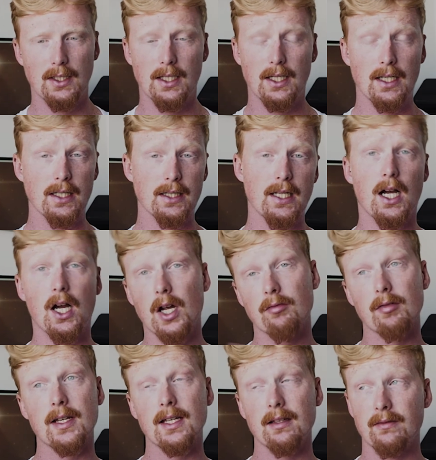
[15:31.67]
The
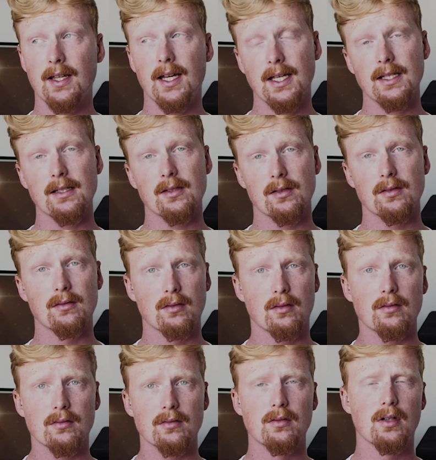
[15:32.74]
irony of that is
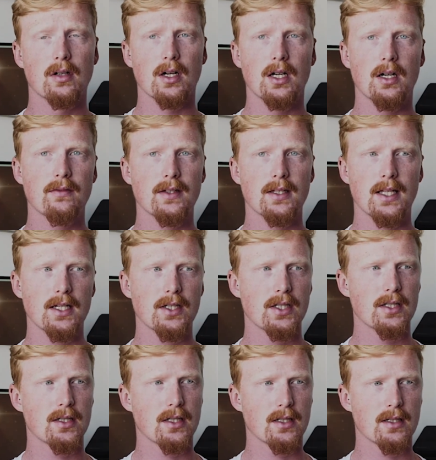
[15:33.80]
not long after that she
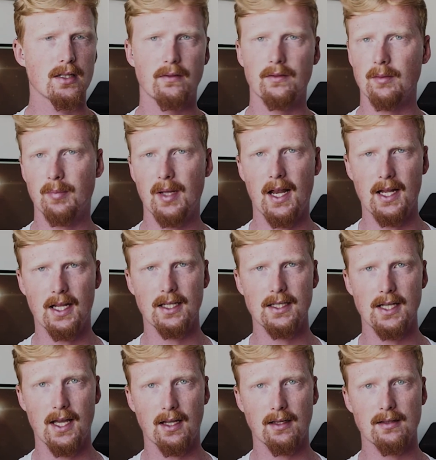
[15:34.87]
started suffering panic
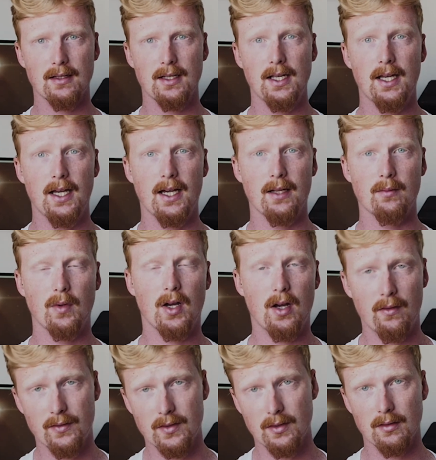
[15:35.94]
attacks, and
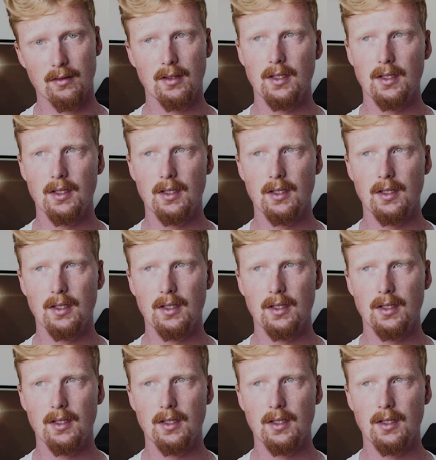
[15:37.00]
after